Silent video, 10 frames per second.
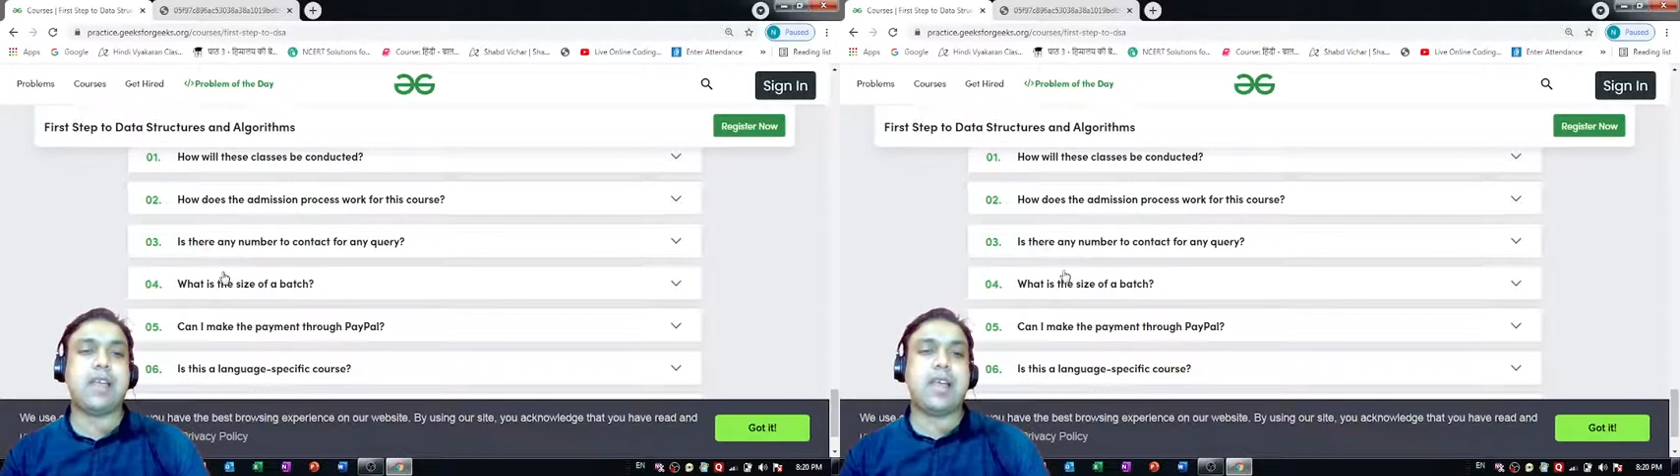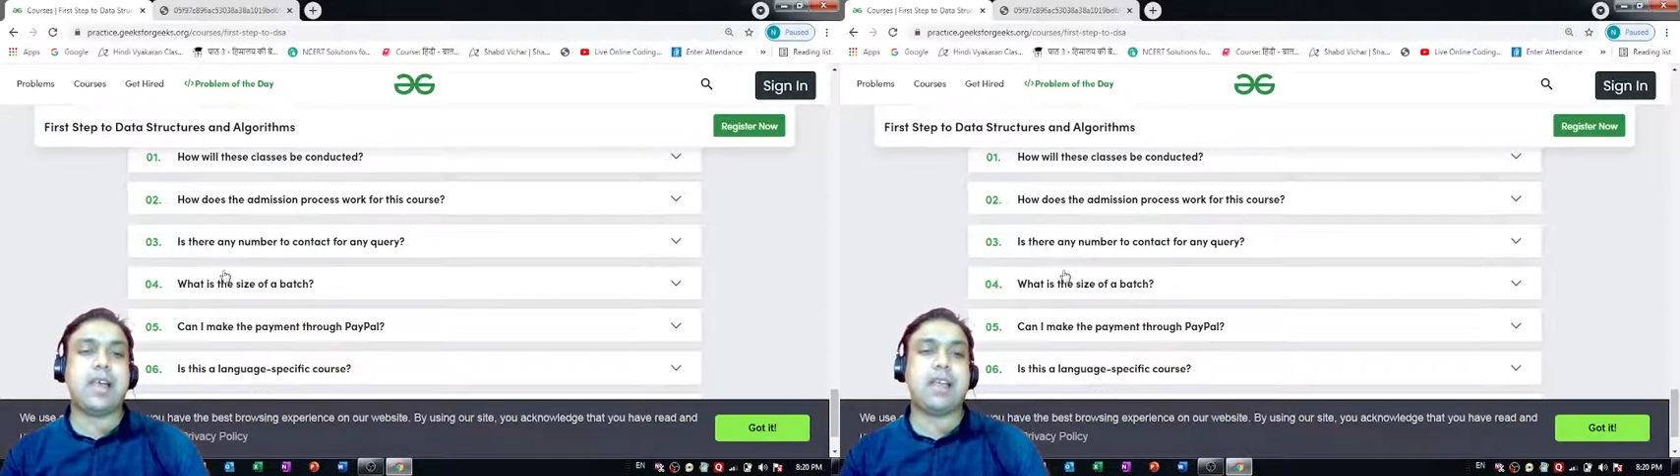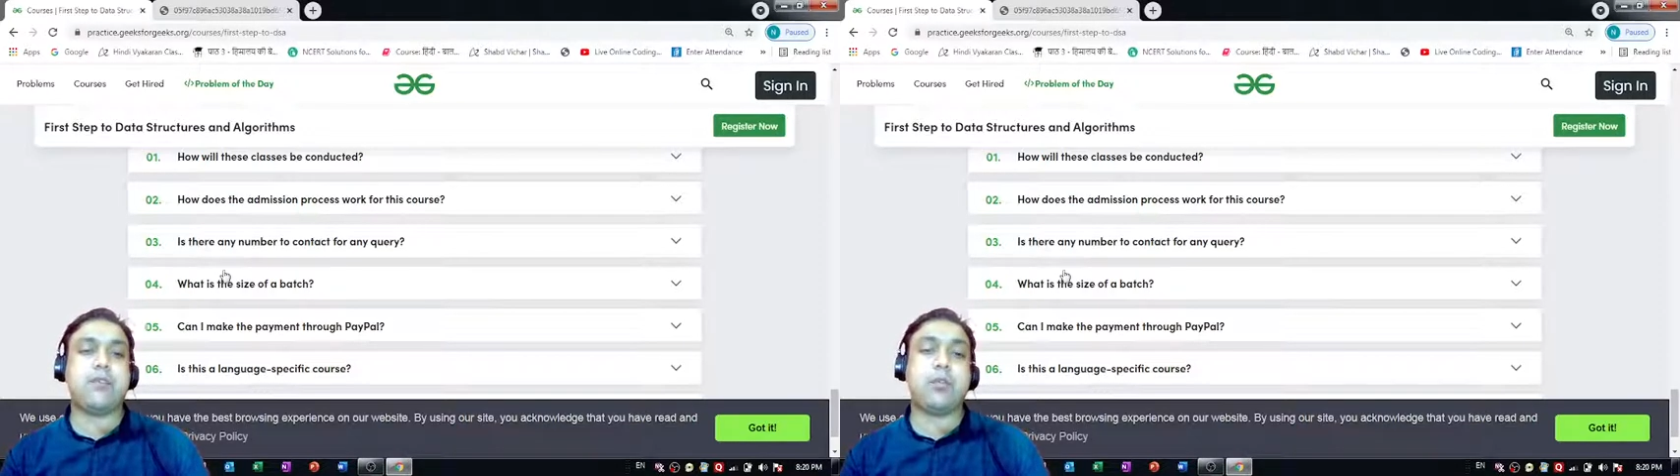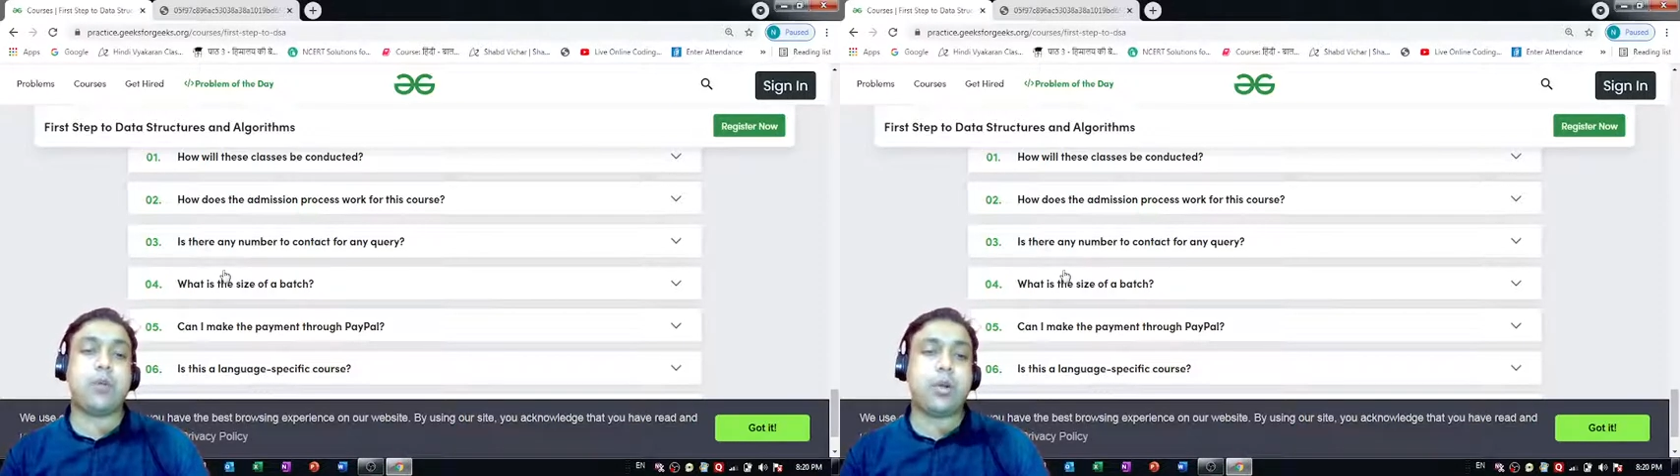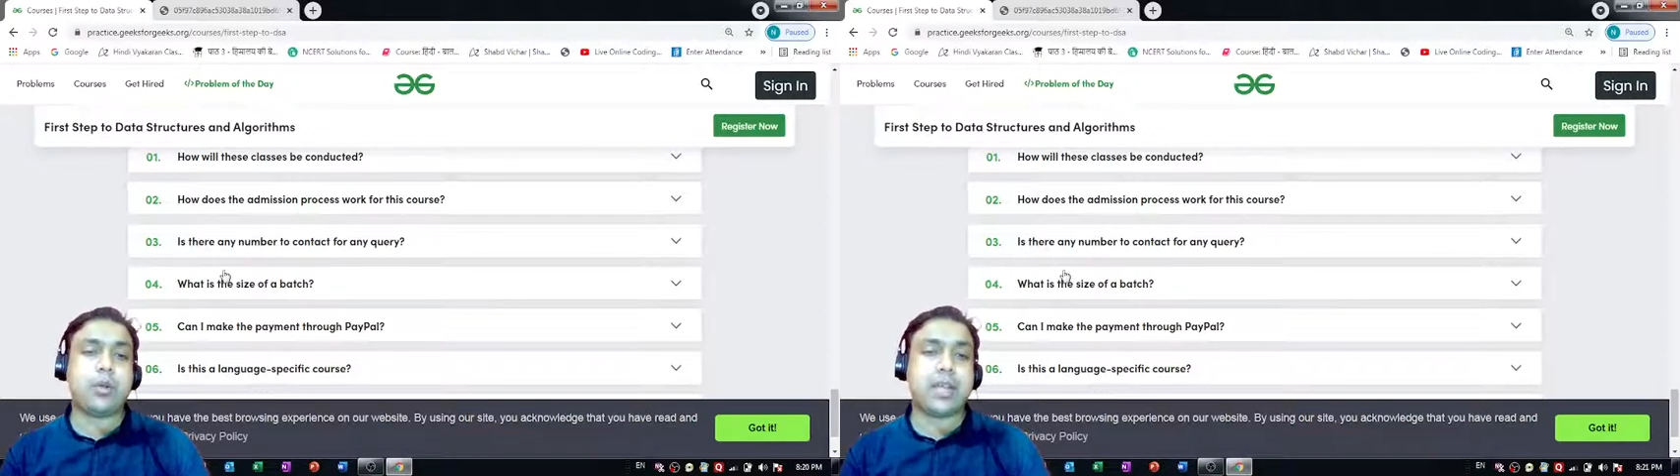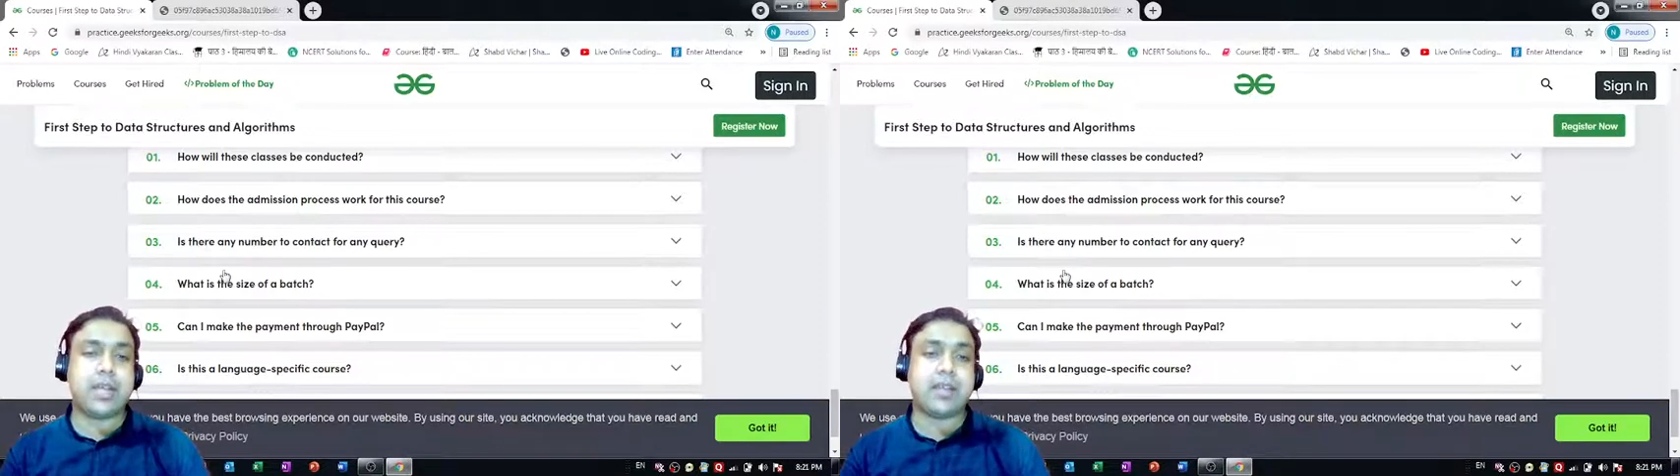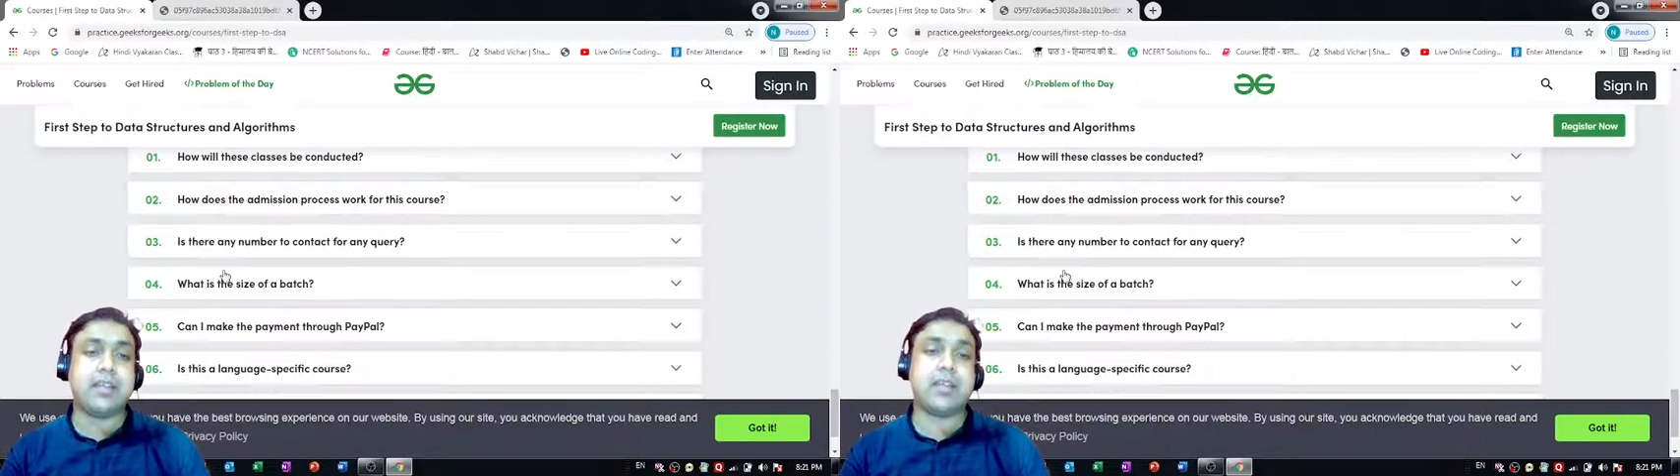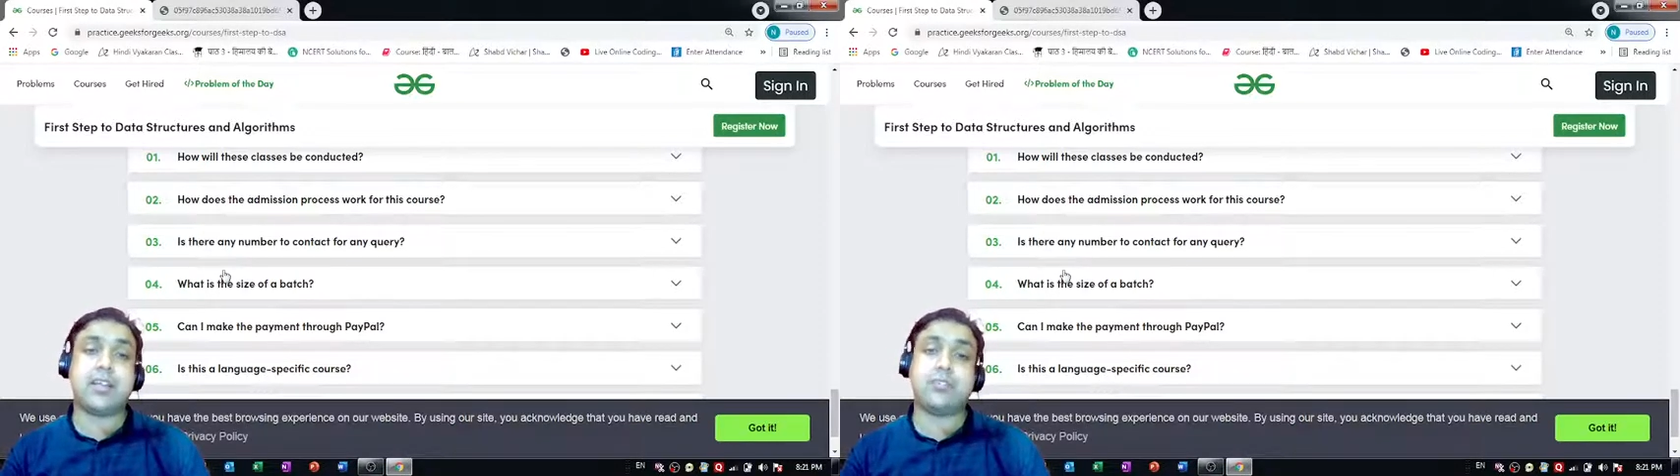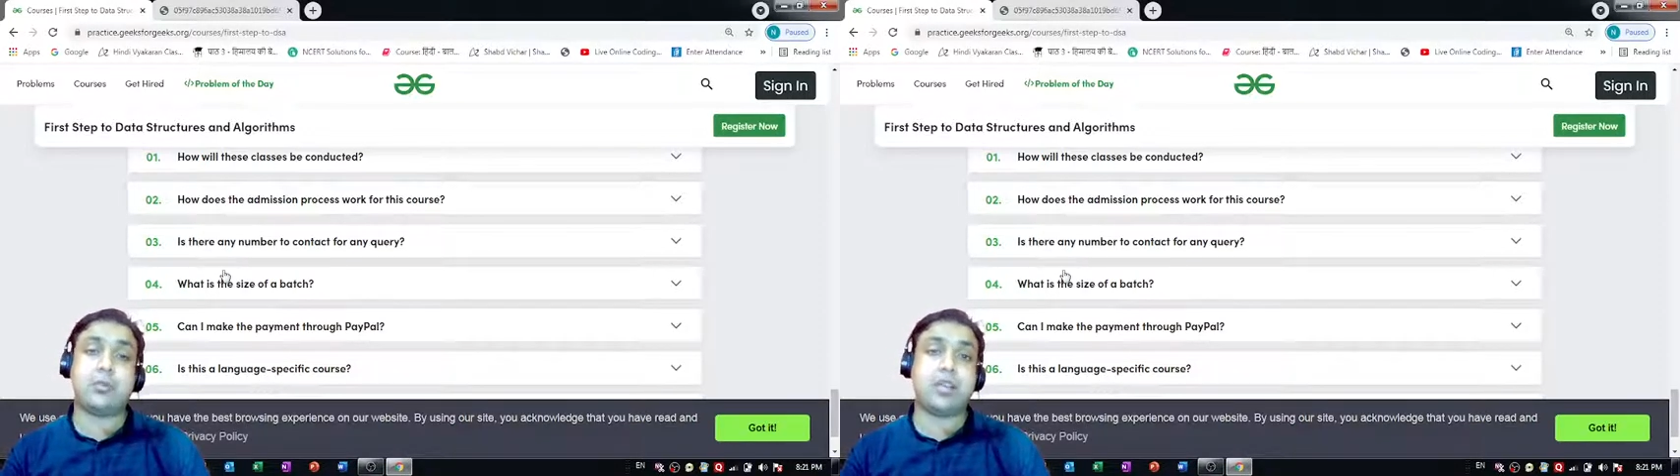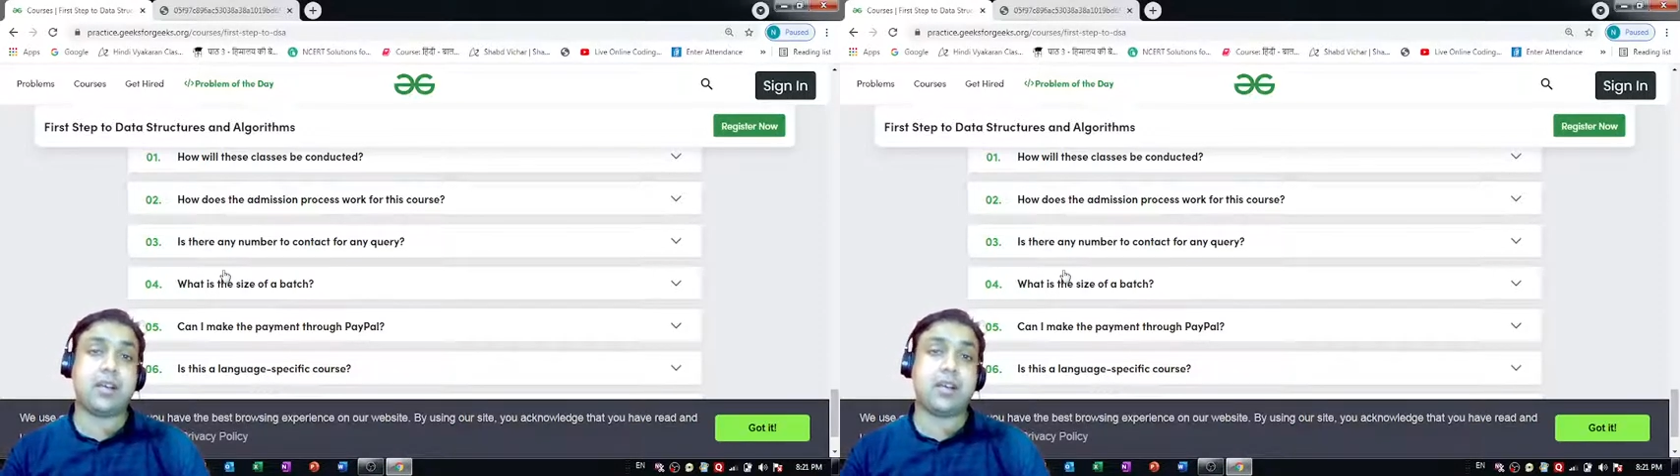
And if you want to get in touch with